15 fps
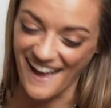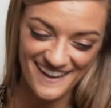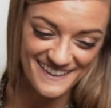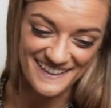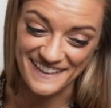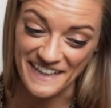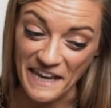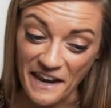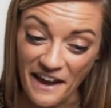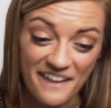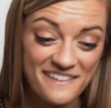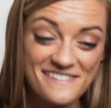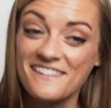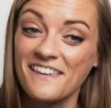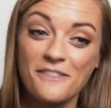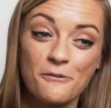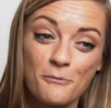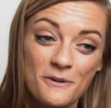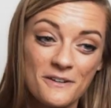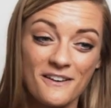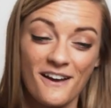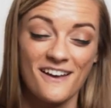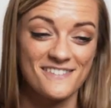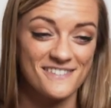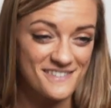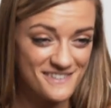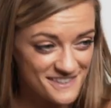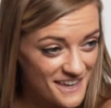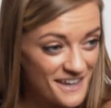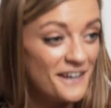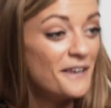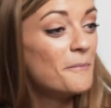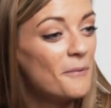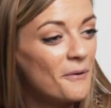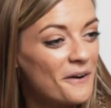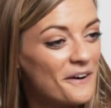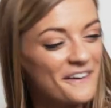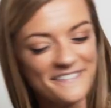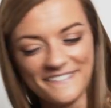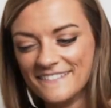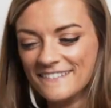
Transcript: I cannot say the word costs anymore.